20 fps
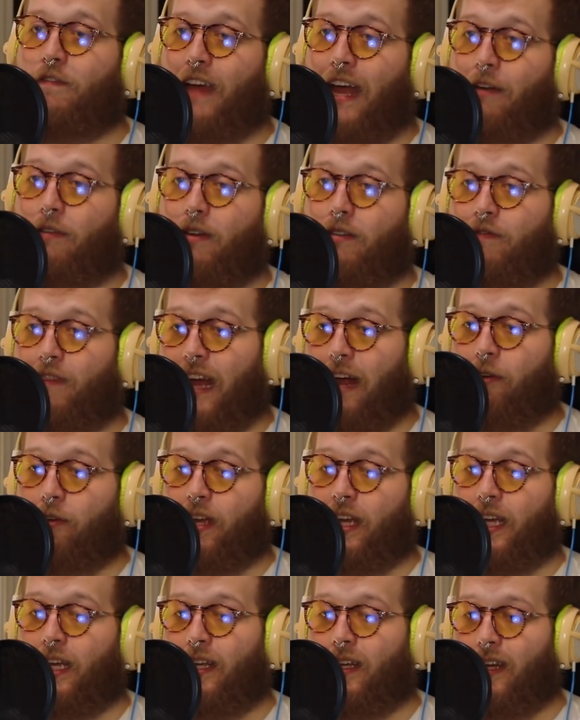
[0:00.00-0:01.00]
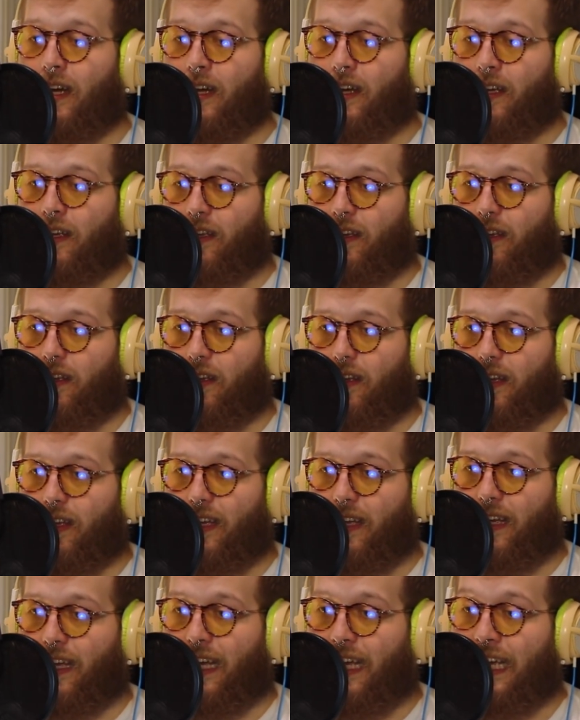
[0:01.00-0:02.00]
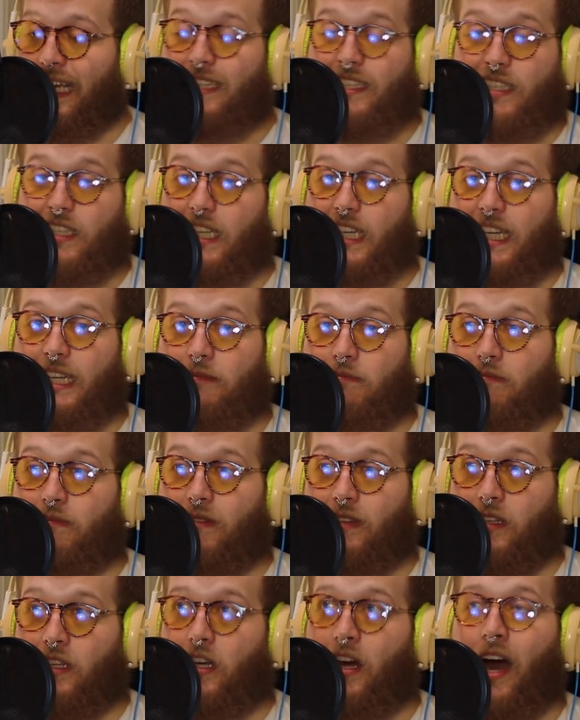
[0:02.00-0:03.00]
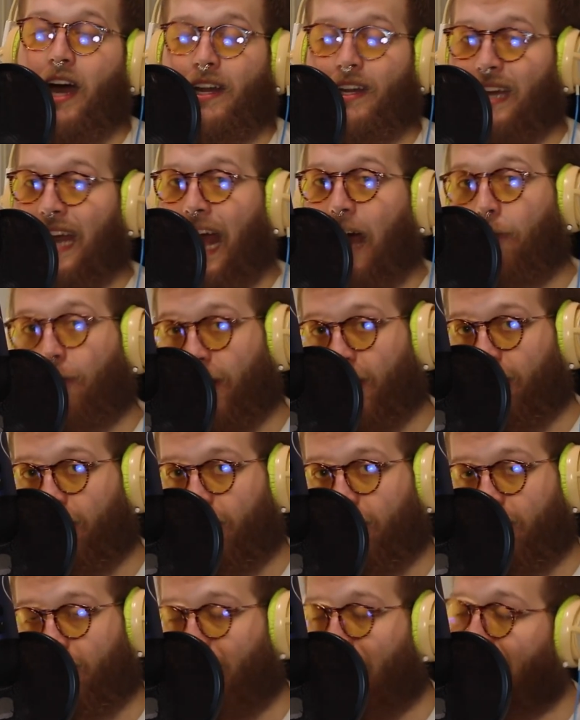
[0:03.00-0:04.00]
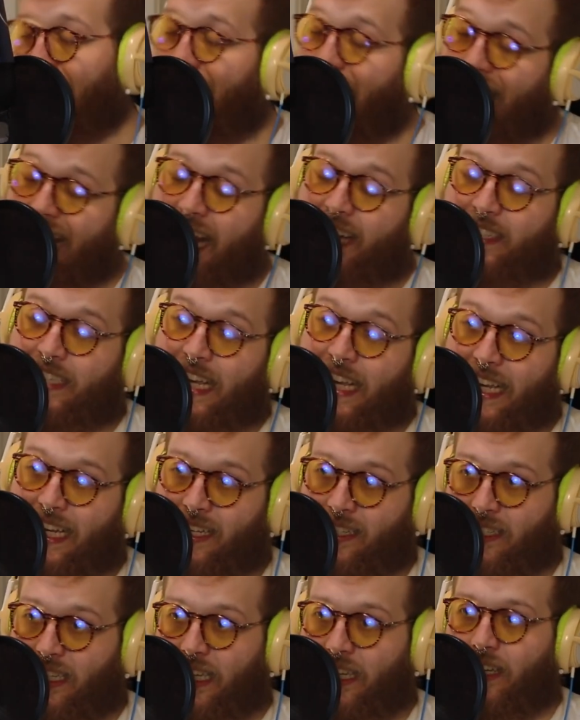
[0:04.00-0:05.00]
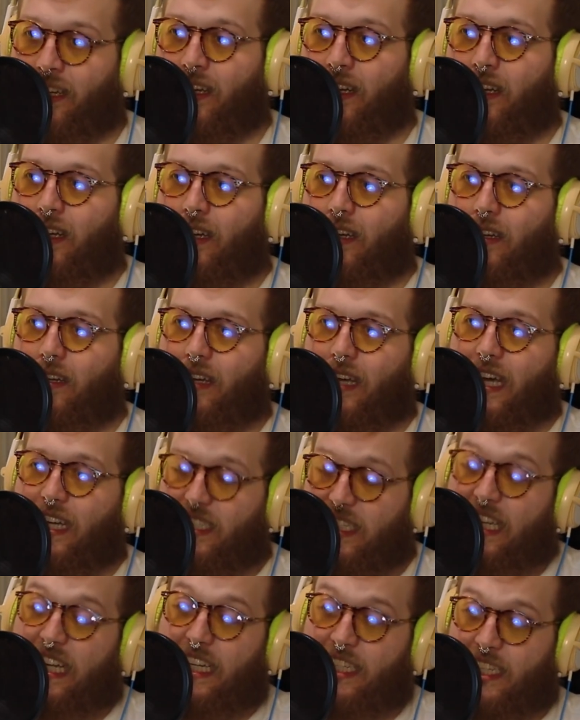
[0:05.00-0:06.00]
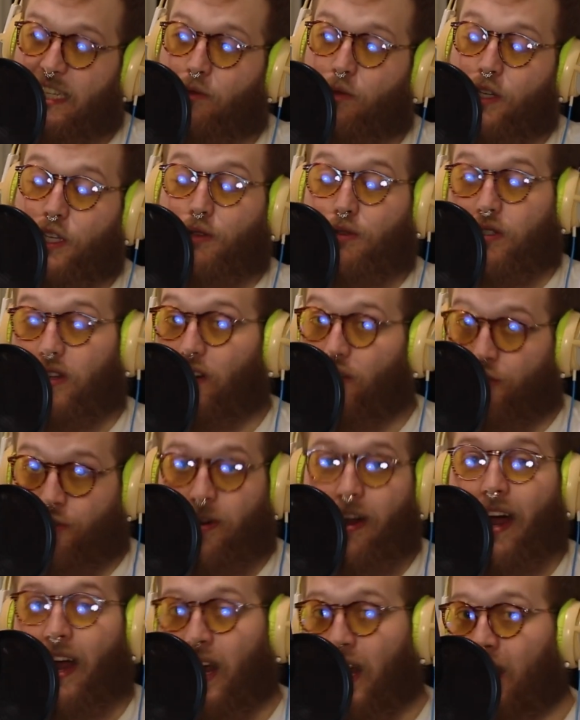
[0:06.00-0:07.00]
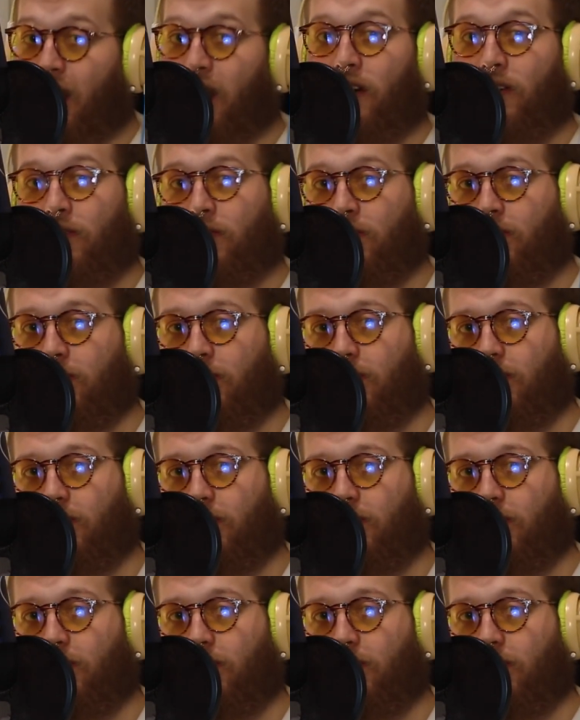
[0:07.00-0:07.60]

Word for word: very very easily gotten out of. I, I can't say easily. It's easy when you start trying though,